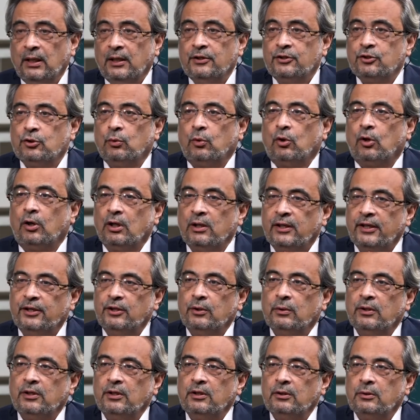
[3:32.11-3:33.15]
So all that
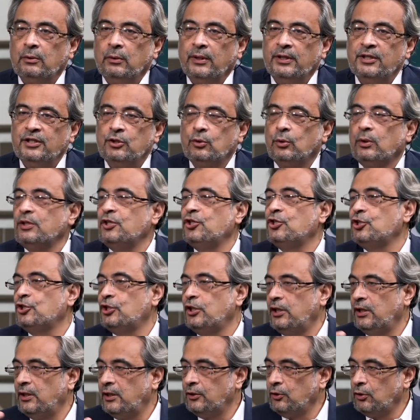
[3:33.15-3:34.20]
you can do is you can
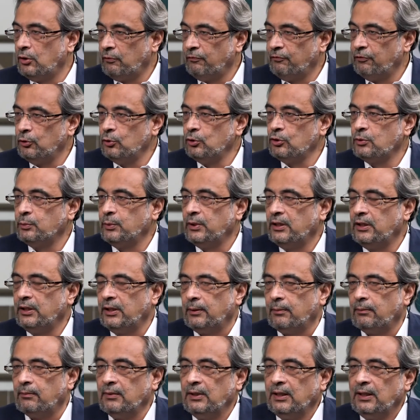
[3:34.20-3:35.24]
share your views with
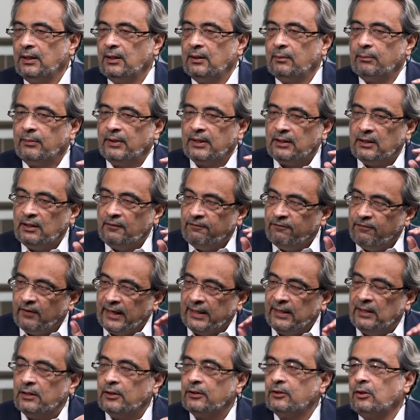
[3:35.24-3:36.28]
them, but the
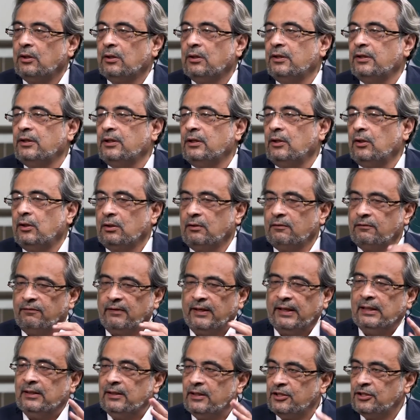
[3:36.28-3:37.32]
final authority or the
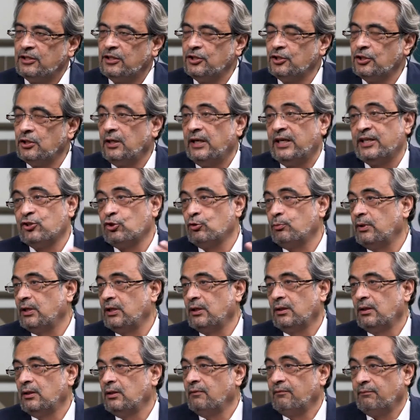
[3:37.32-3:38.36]
final decision has to be
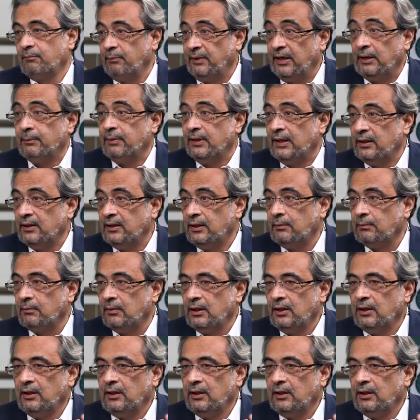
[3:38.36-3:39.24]
made by them,